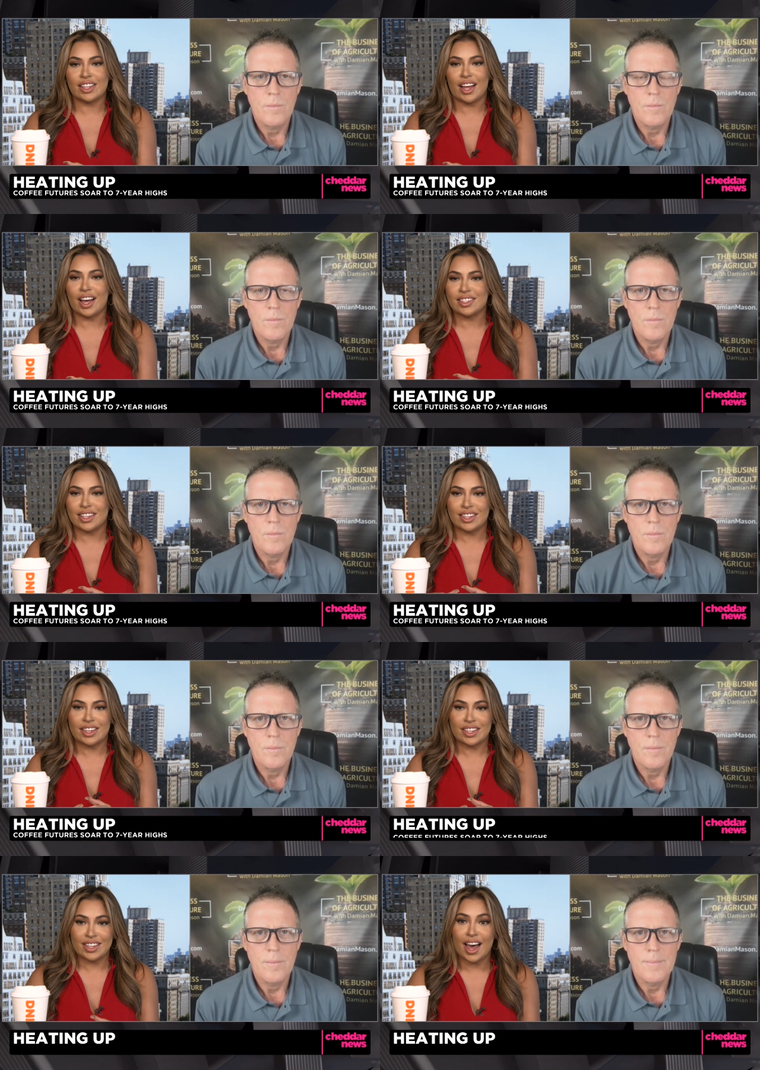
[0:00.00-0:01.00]
Speaker 1: to last,
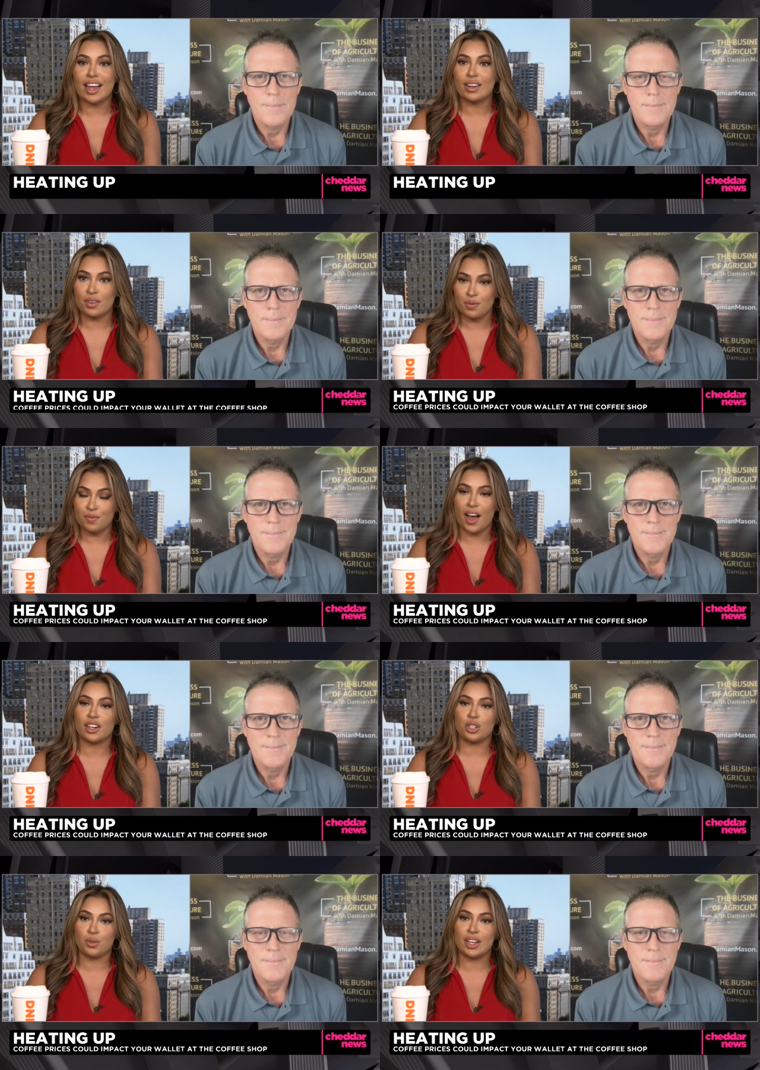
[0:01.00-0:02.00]
and does that
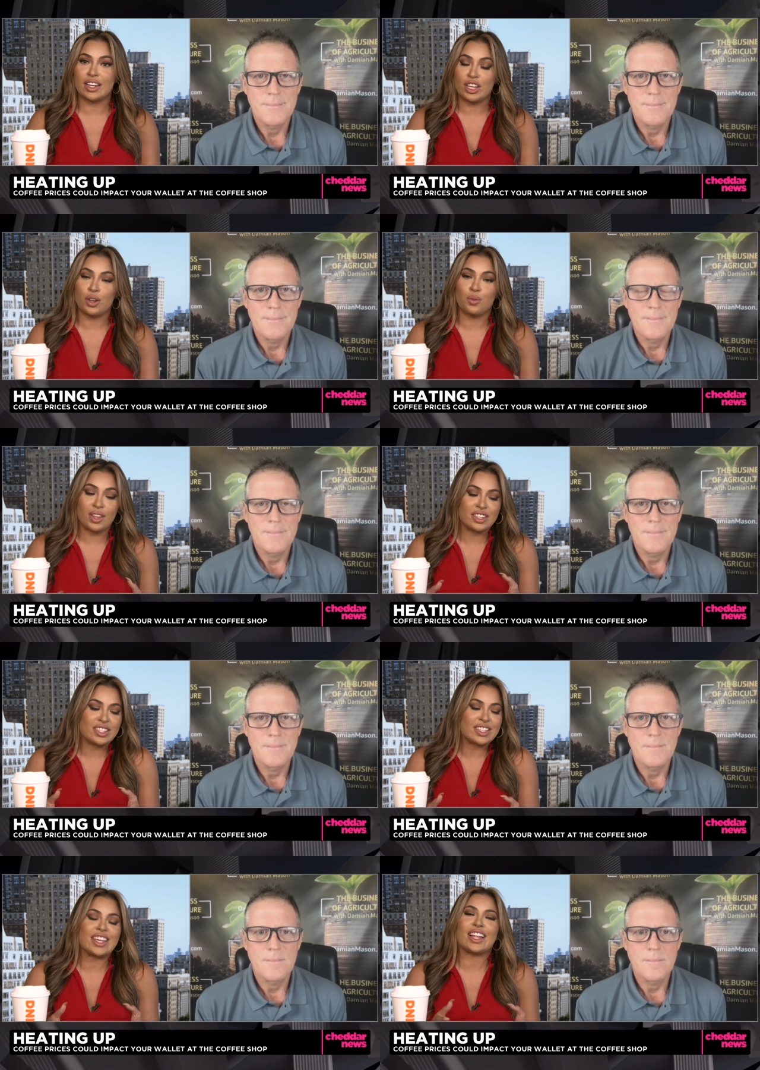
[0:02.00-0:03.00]
factor in, you know,
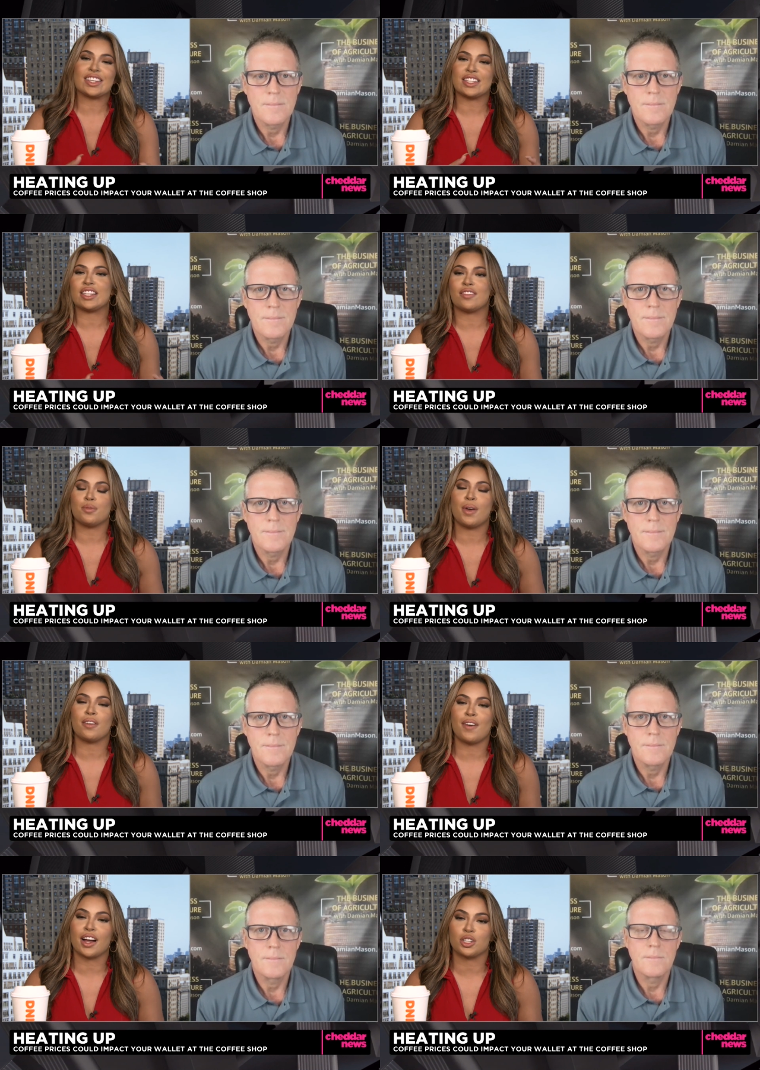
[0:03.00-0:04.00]
does elasticity of
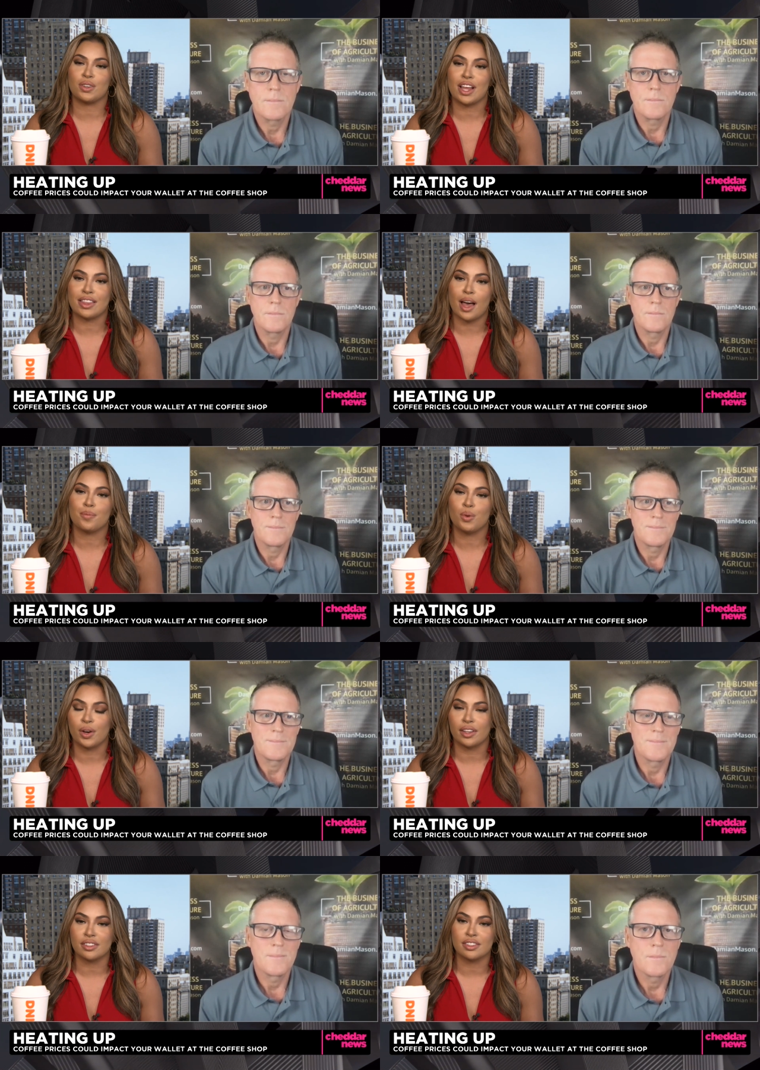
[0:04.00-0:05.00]
demand factor in at that
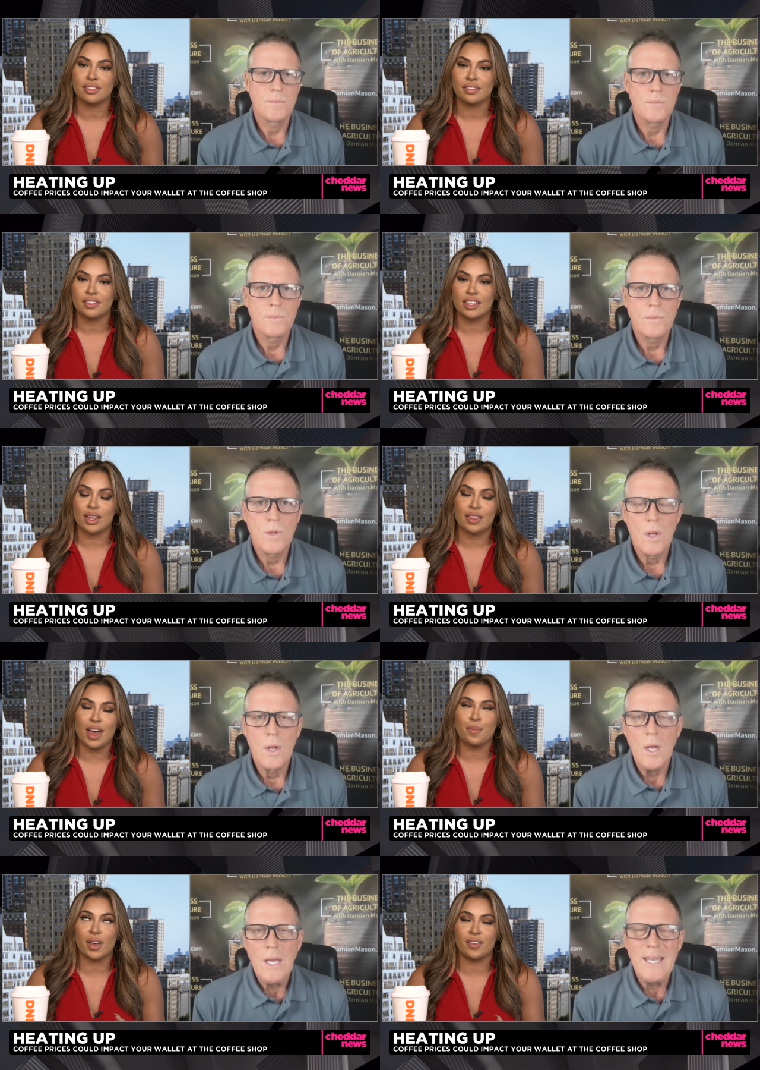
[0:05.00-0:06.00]
point? Is
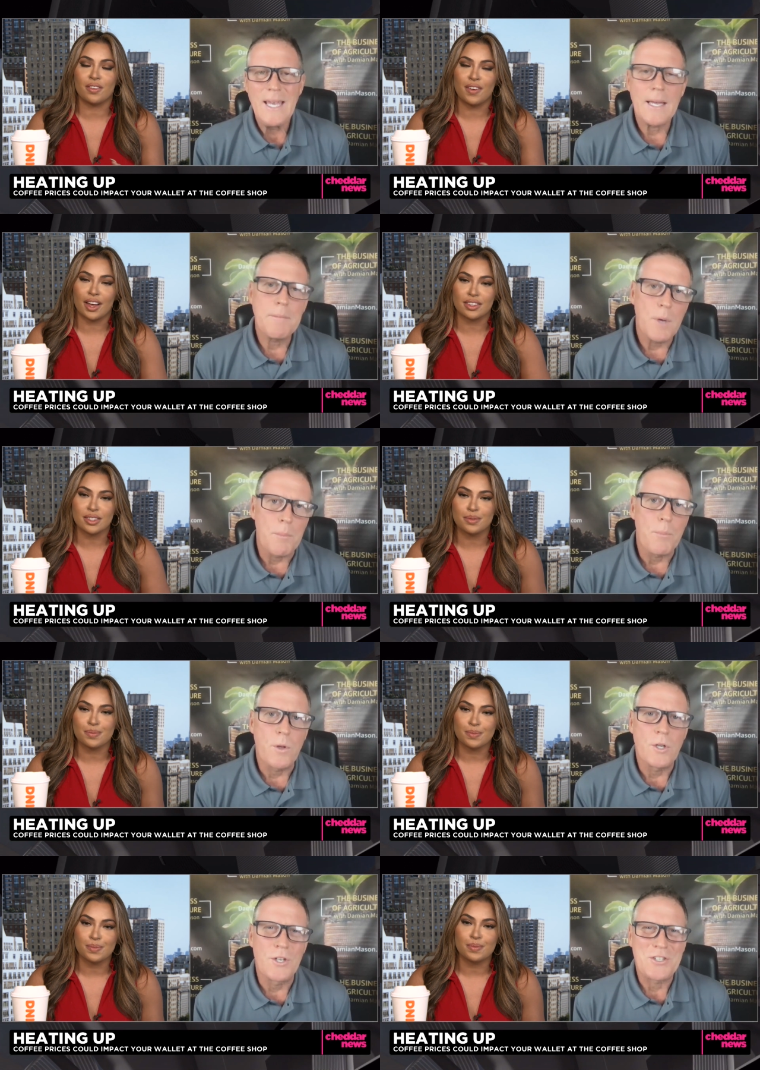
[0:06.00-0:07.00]
it that big
Speaker 2: yeah, of an effect?
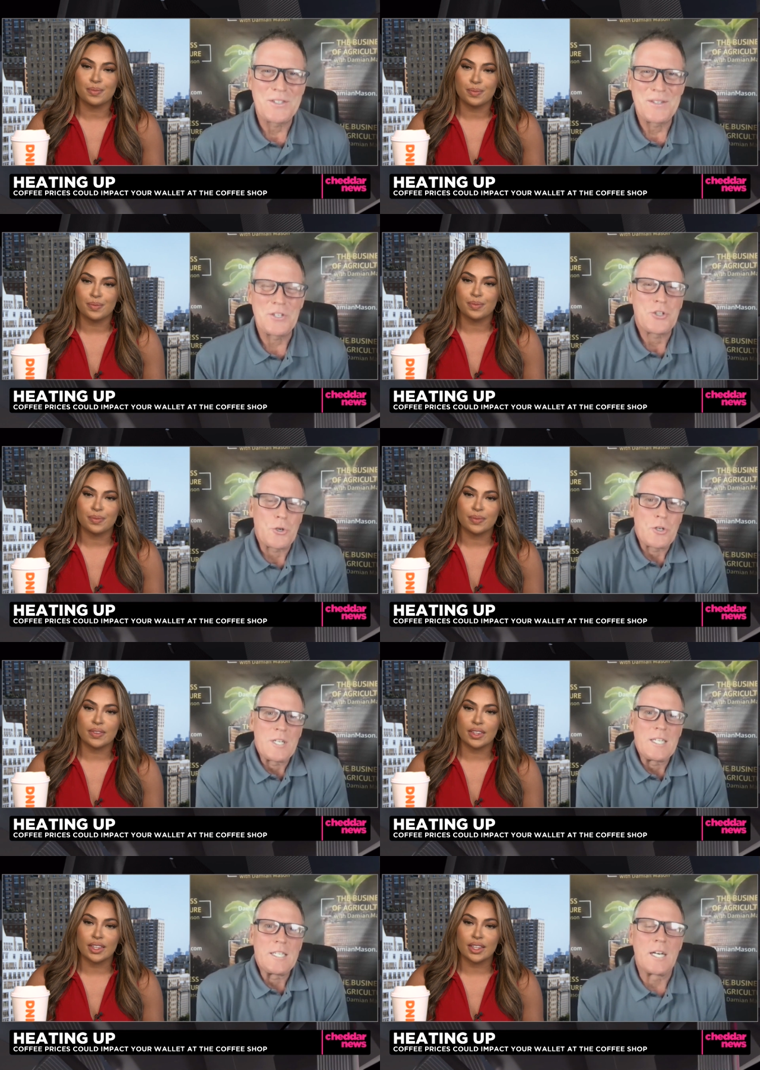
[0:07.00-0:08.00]
It, it, it
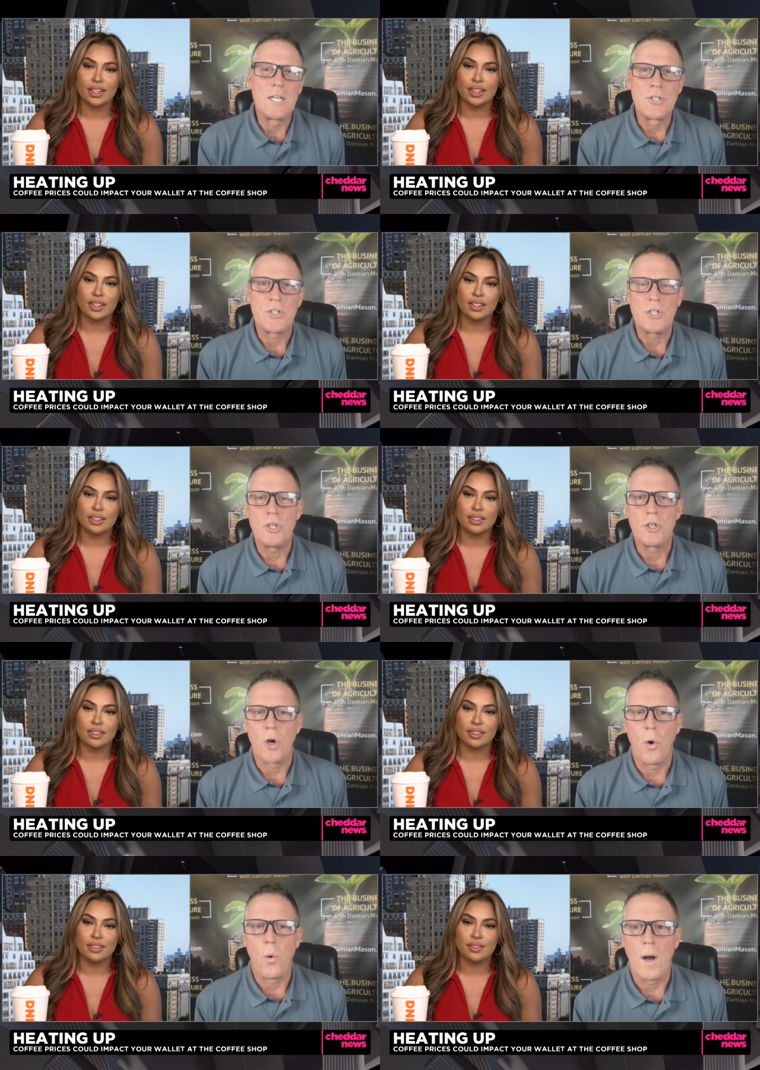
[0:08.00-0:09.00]
certainly does. You
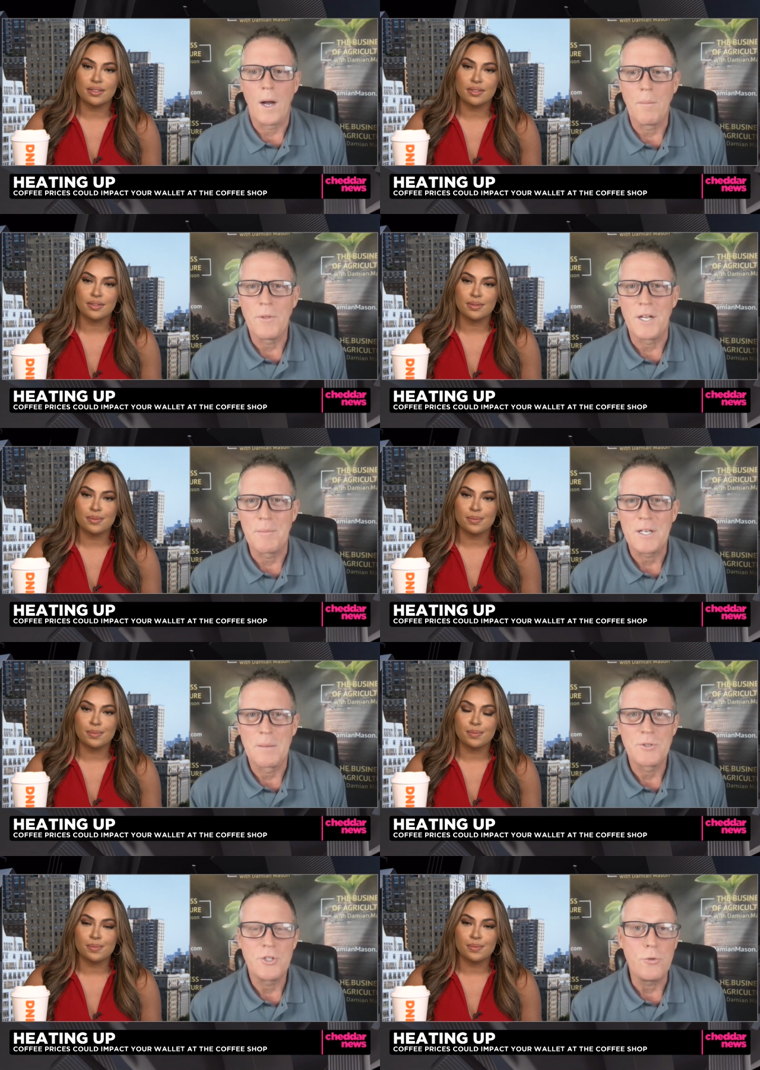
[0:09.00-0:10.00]
know, um, then it becomes, do you